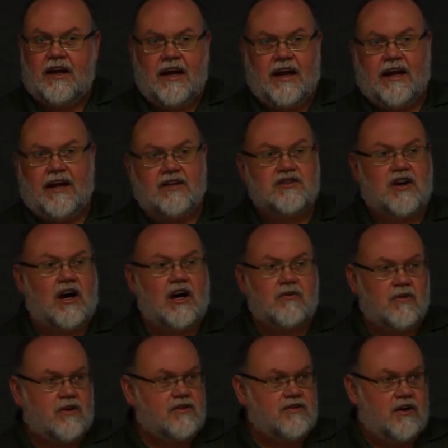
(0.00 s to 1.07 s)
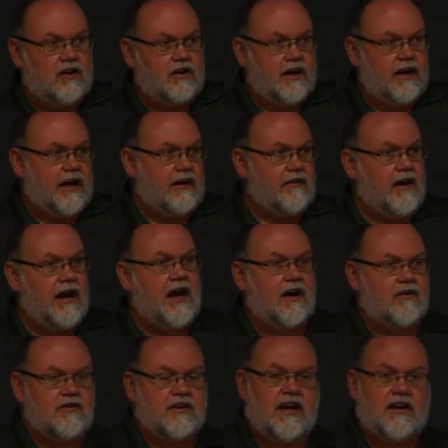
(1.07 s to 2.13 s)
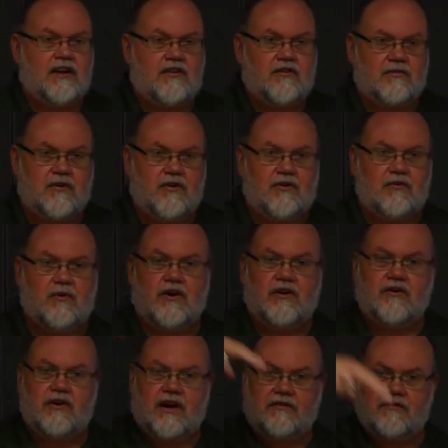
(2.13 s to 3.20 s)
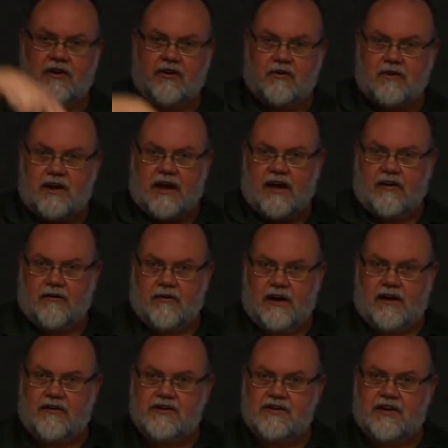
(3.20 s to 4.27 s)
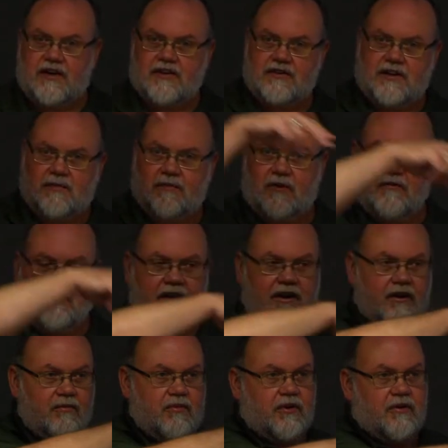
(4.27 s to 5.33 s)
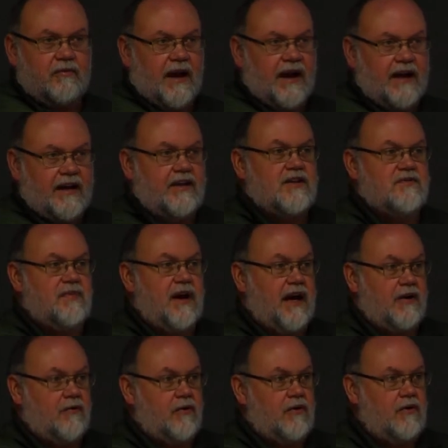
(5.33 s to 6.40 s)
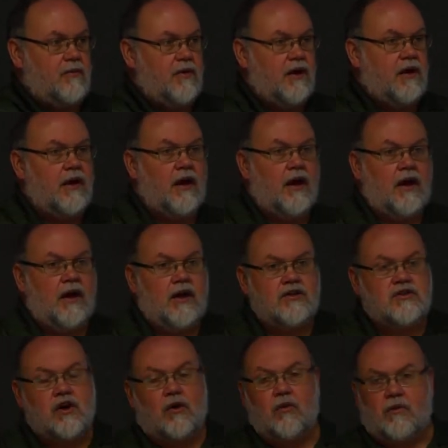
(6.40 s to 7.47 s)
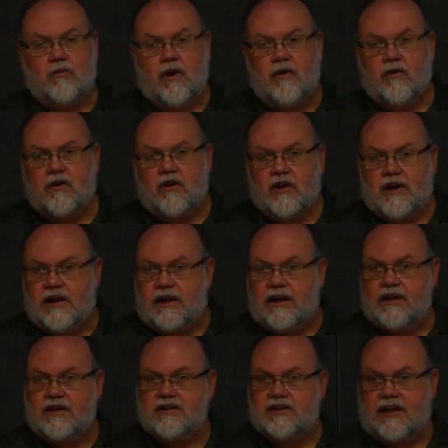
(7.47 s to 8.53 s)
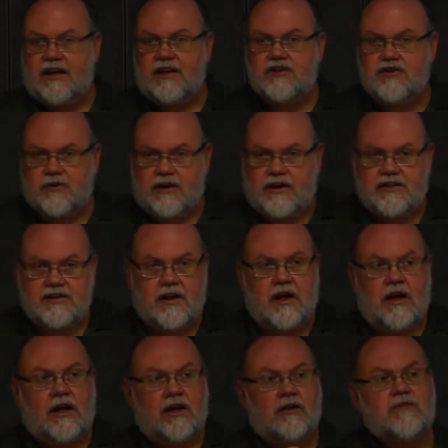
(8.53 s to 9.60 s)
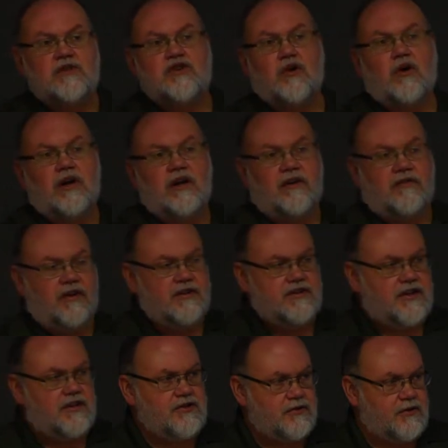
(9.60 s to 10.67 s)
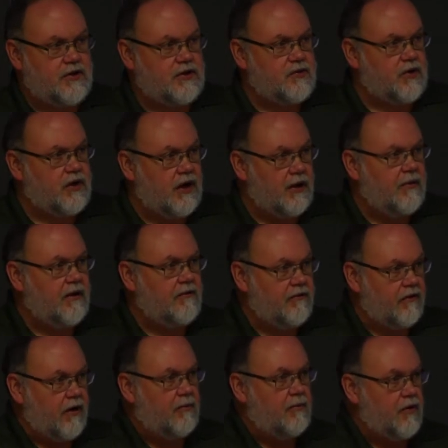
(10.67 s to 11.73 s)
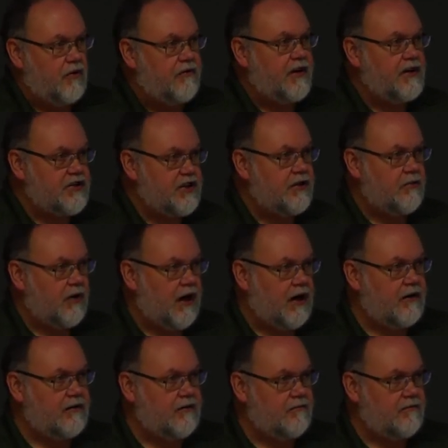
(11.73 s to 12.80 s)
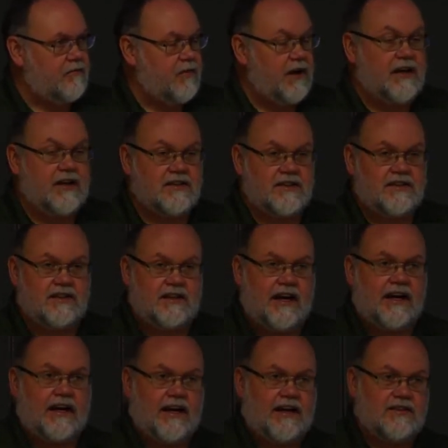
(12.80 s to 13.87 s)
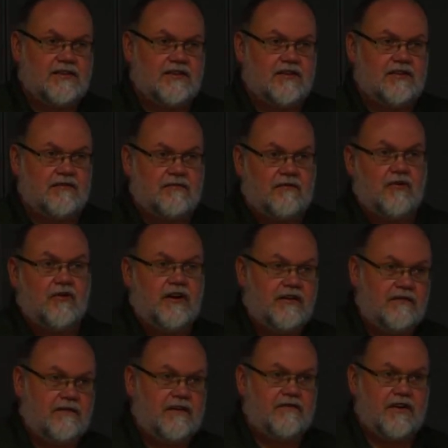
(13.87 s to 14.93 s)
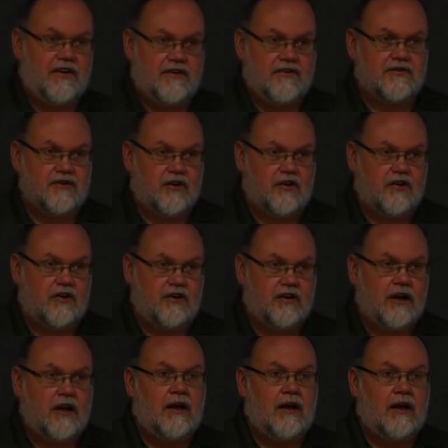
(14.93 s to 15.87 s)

And it's awkward as all get out. Now, take it through where you have to go down and around the stairs up over here and put it back in this back room. So when we were looking at his injuries, the majority of his injuries were coming from moving sheetrock, because he's got guys that are 40, 50 years old